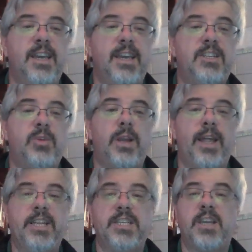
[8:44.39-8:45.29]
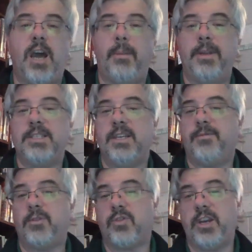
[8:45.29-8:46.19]
into alleged communist
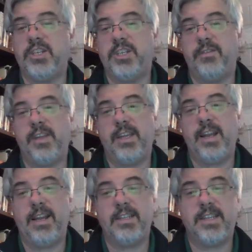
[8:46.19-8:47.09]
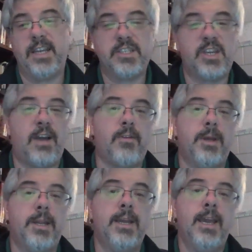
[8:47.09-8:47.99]
infiltration of the United States
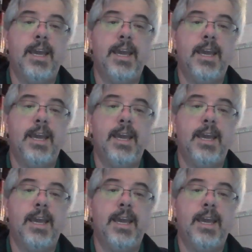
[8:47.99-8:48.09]
government.